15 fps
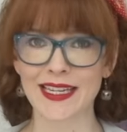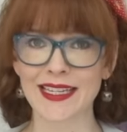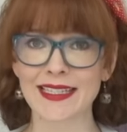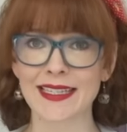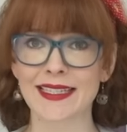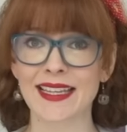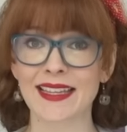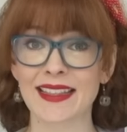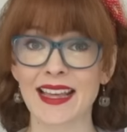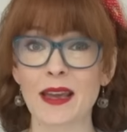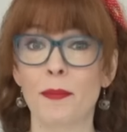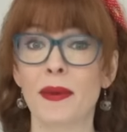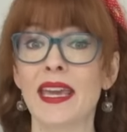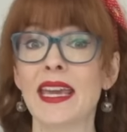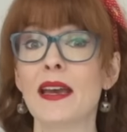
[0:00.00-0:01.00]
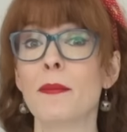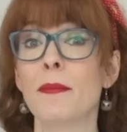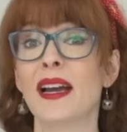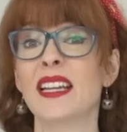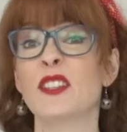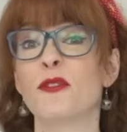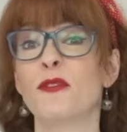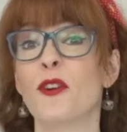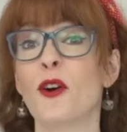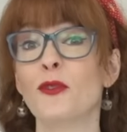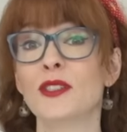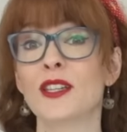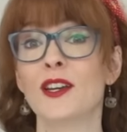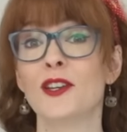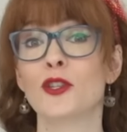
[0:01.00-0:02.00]
is, is that they appear by
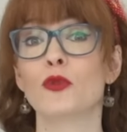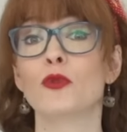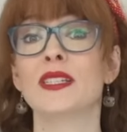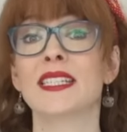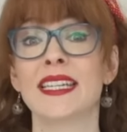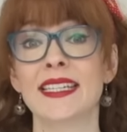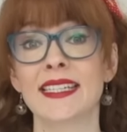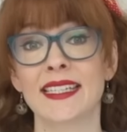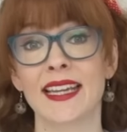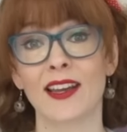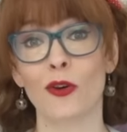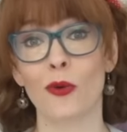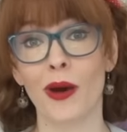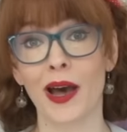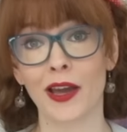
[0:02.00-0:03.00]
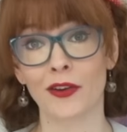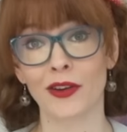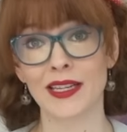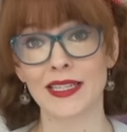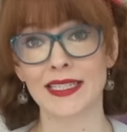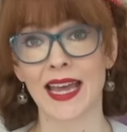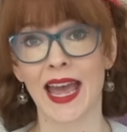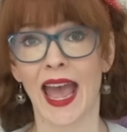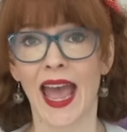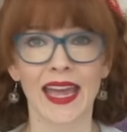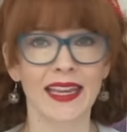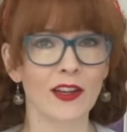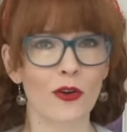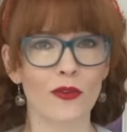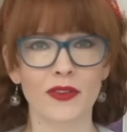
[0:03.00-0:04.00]
default to resist inquiries,
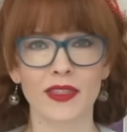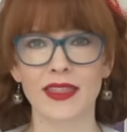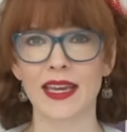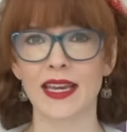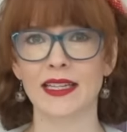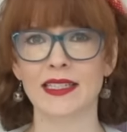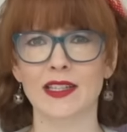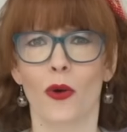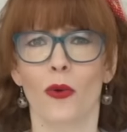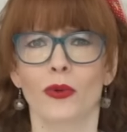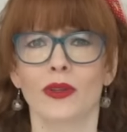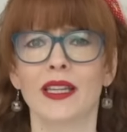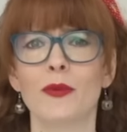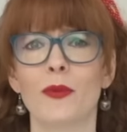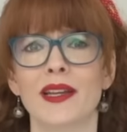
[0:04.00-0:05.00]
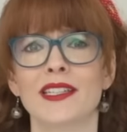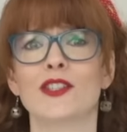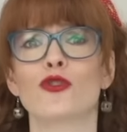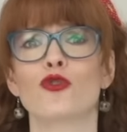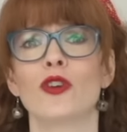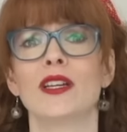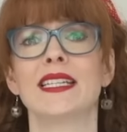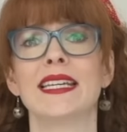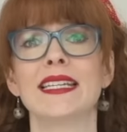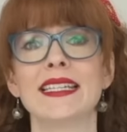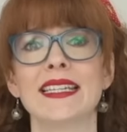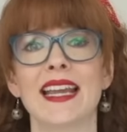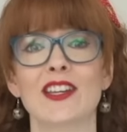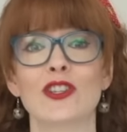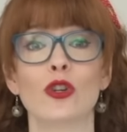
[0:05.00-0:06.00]
handing over things only when strict
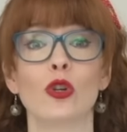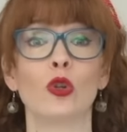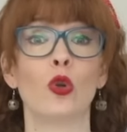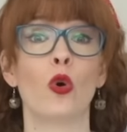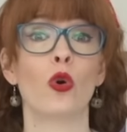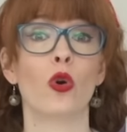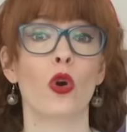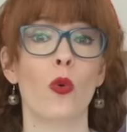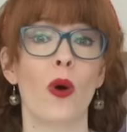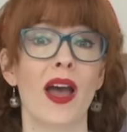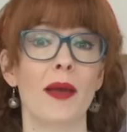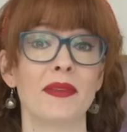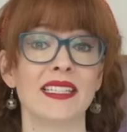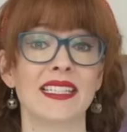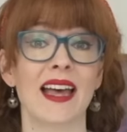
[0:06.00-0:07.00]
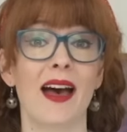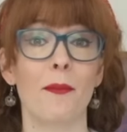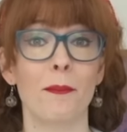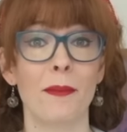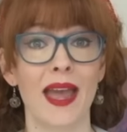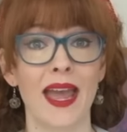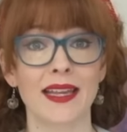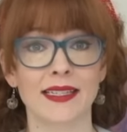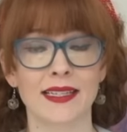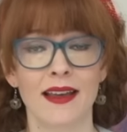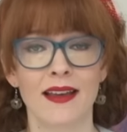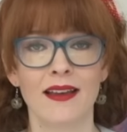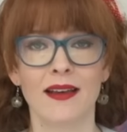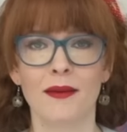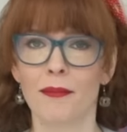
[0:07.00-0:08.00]
international law requirements are met.
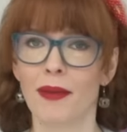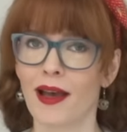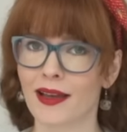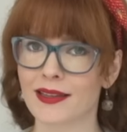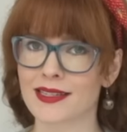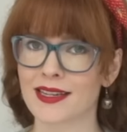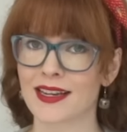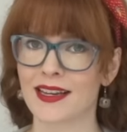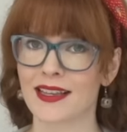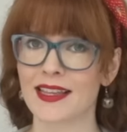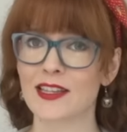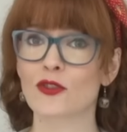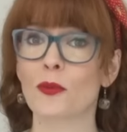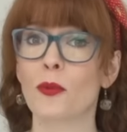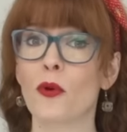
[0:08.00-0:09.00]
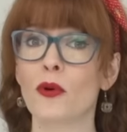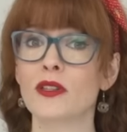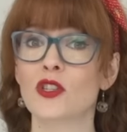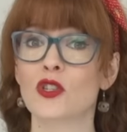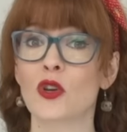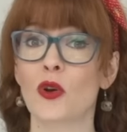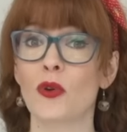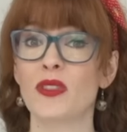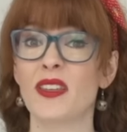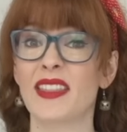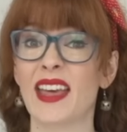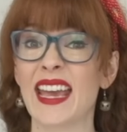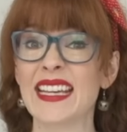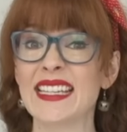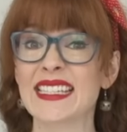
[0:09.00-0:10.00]
But these reports show that
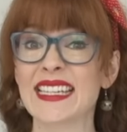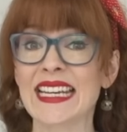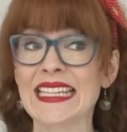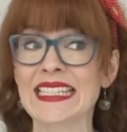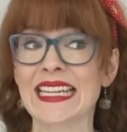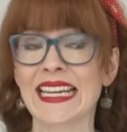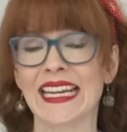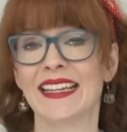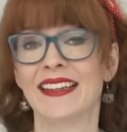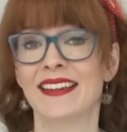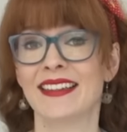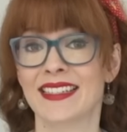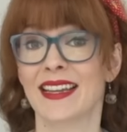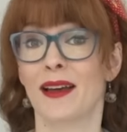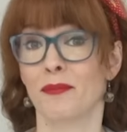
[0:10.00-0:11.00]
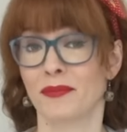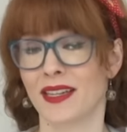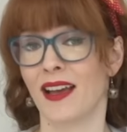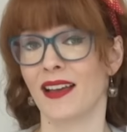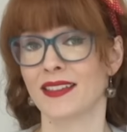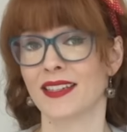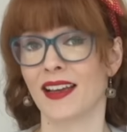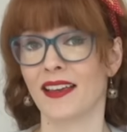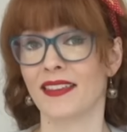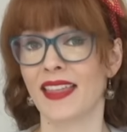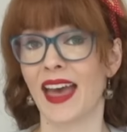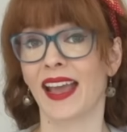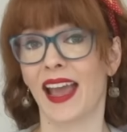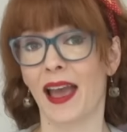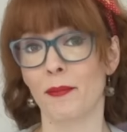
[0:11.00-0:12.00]
there is indeed some data
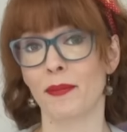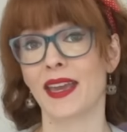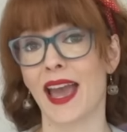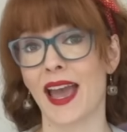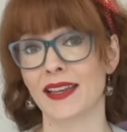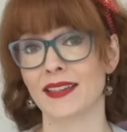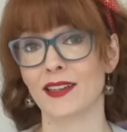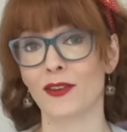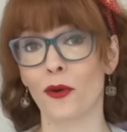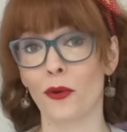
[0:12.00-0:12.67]
that can be handed